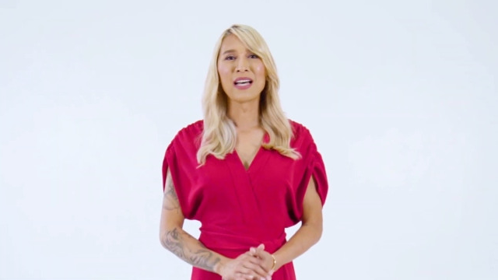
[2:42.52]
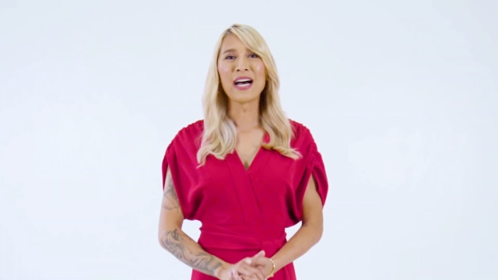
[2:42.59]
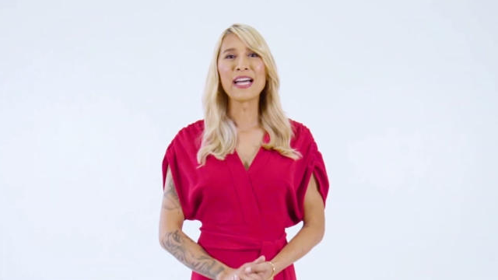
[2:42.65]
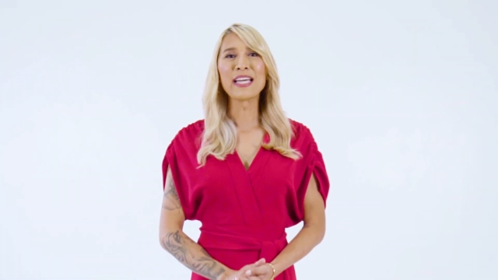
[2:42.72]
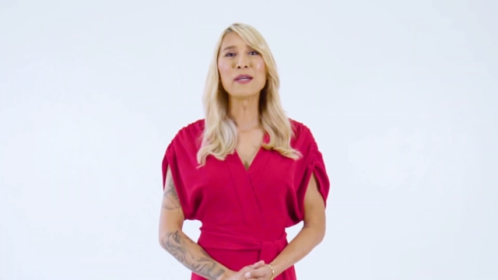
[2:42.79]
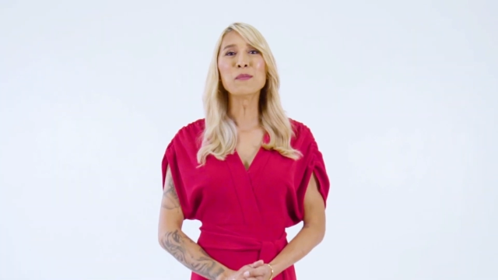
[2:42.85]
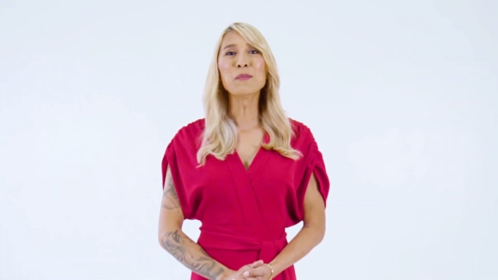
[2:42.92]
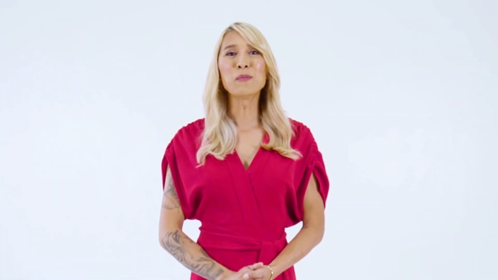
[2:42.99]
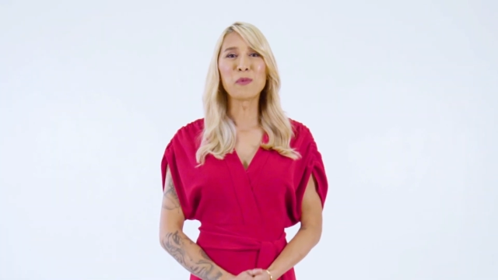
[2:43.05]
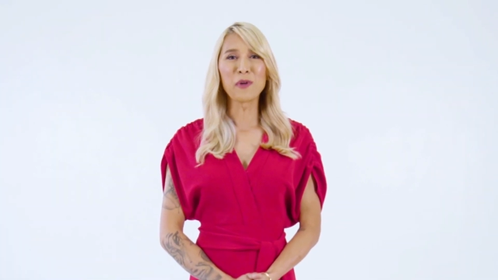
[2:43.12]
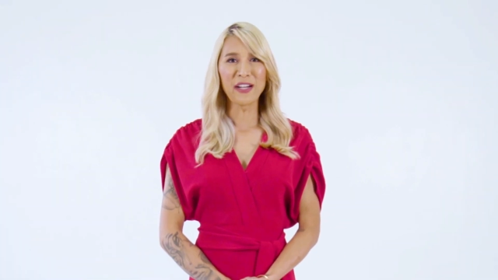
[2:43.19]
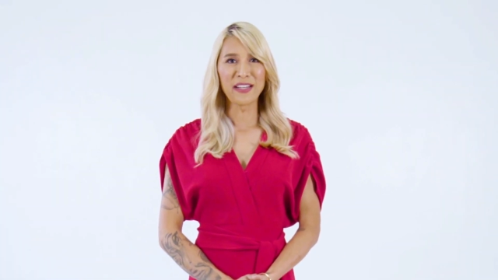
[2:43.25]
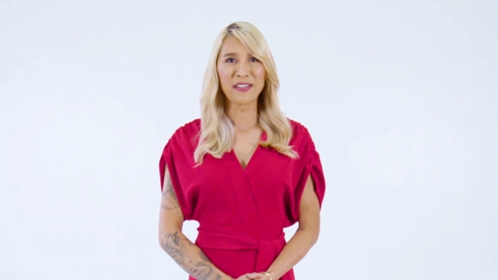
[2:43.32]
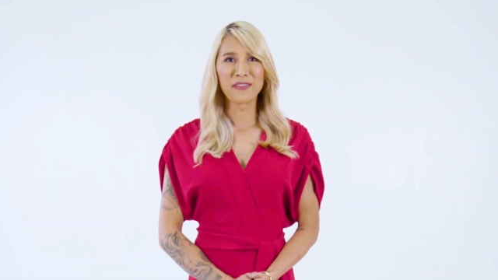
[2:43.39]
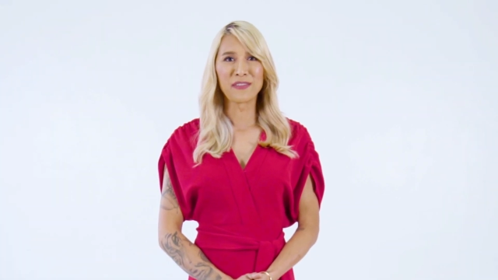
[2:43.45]
I am
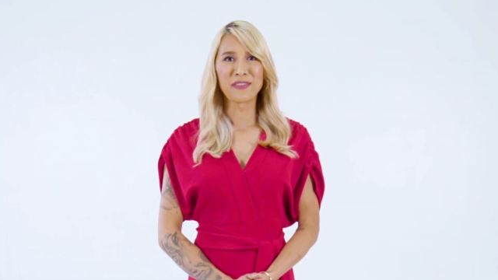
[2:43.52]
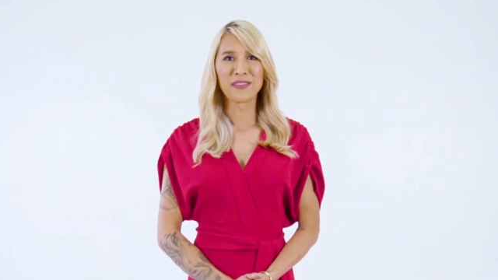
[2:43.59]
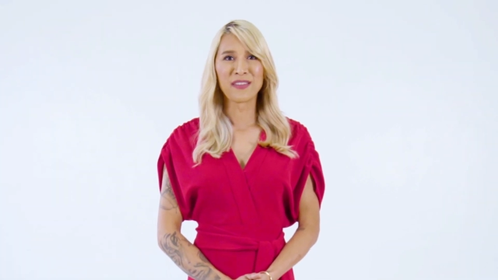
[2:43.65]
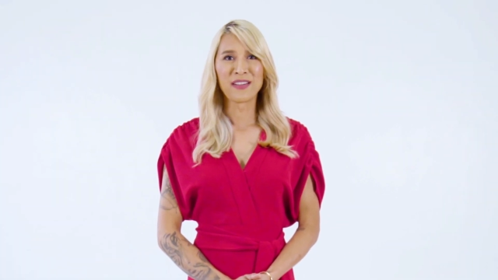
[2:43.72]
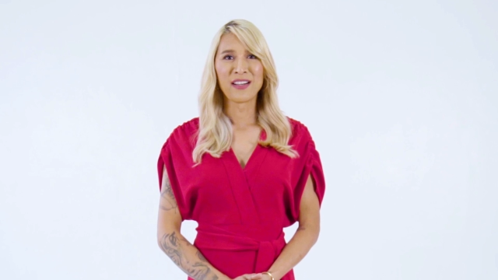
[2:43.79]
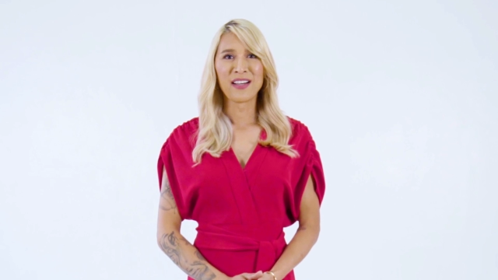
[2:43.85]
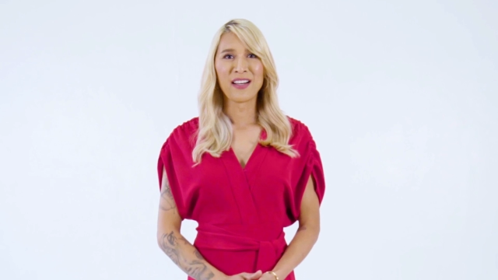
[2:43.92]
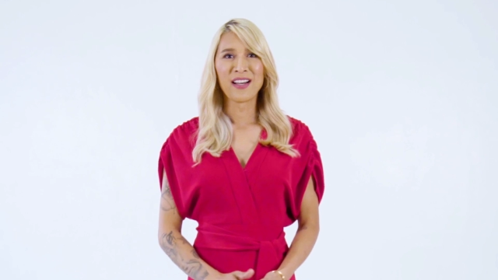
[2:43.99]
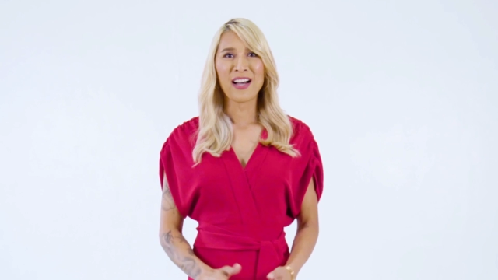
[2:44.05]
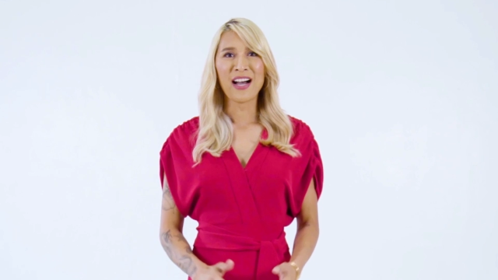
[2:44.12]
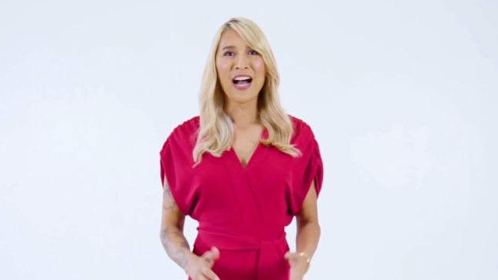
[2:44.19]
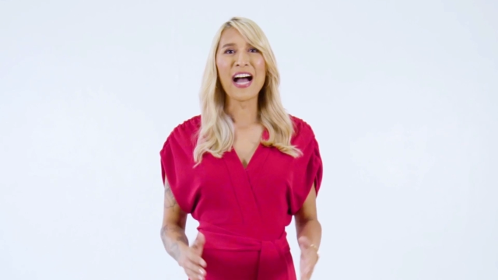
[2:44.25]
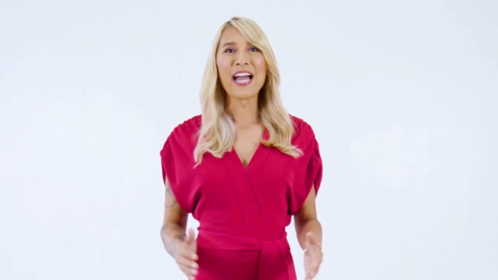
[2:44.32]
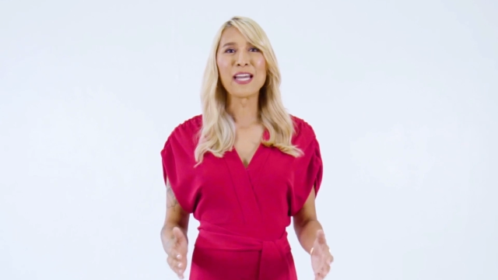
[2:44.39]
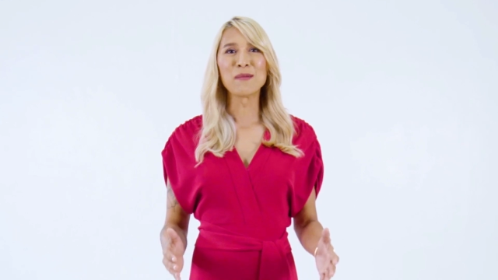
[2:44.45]
brave.
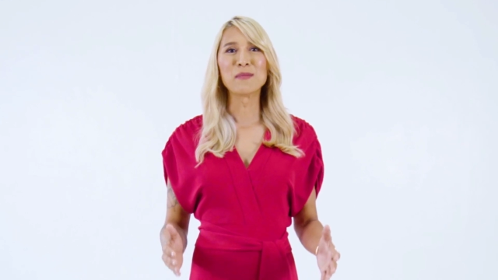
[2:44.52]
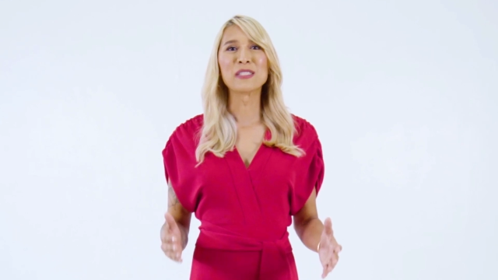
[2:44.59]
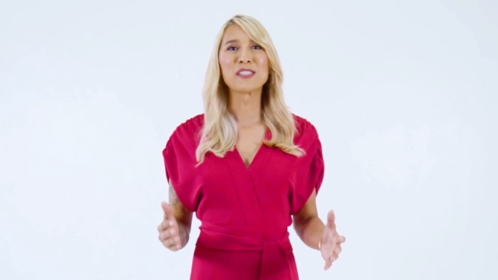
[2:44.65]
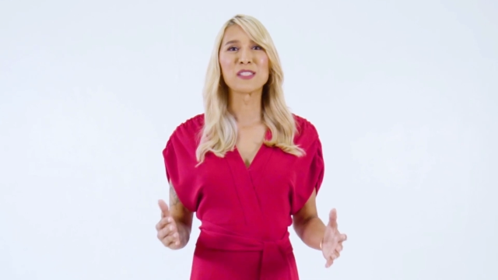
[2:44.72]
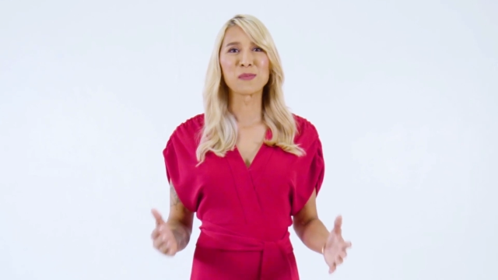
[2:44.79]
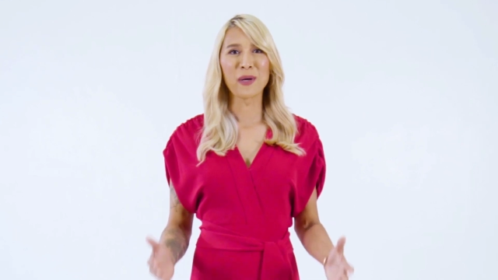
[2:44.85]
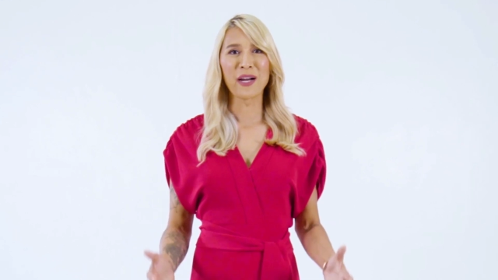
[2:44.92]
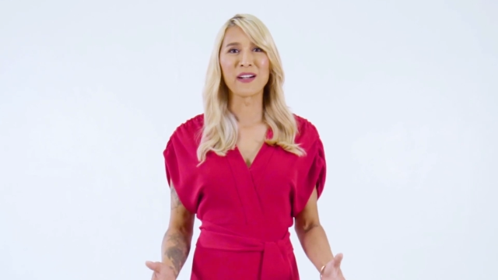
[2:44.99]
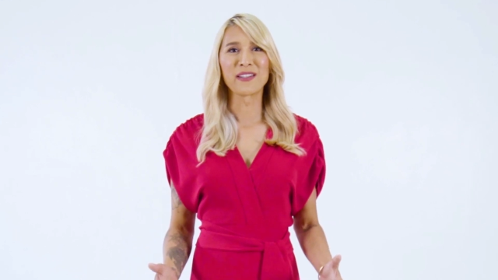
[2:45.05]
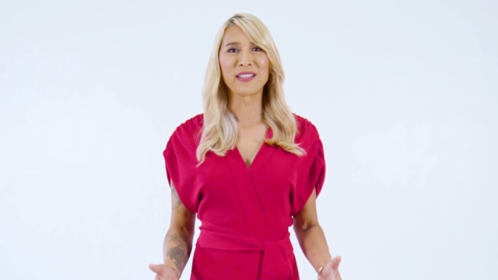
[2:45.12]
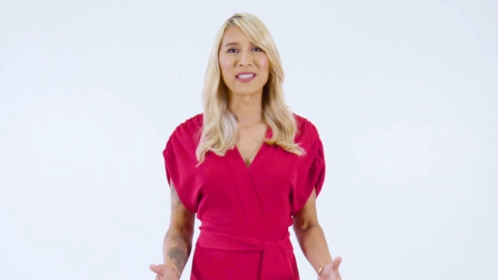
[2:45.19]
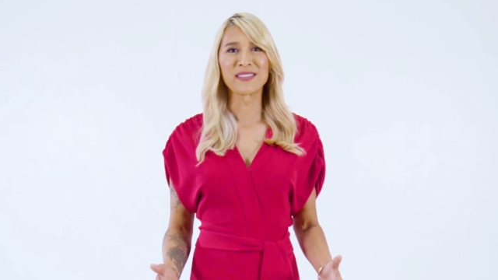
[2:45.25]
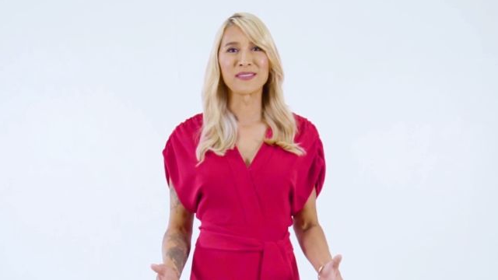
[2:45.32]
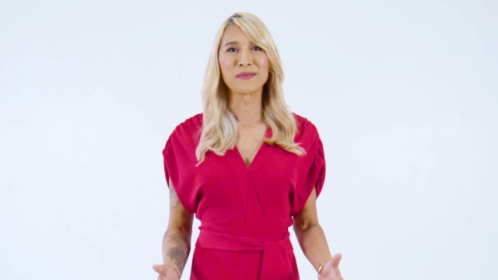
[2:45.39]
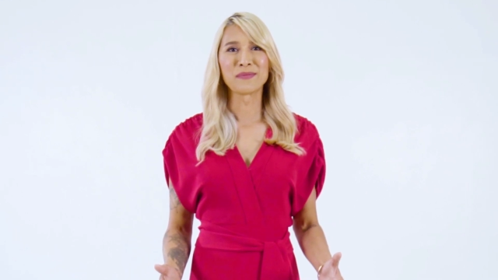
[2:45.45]
I am
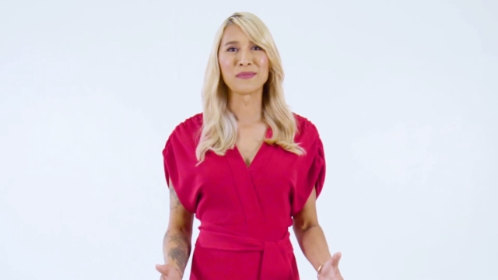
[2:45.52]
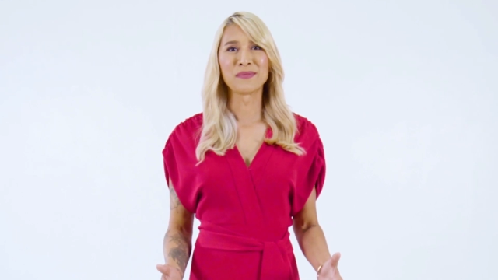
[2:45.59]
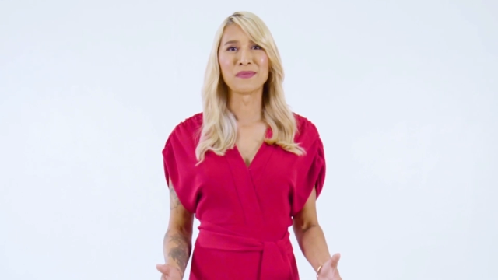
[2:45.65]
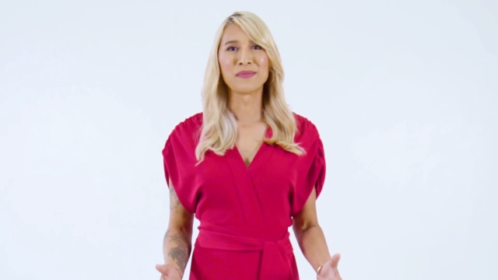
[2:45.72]
inspiring.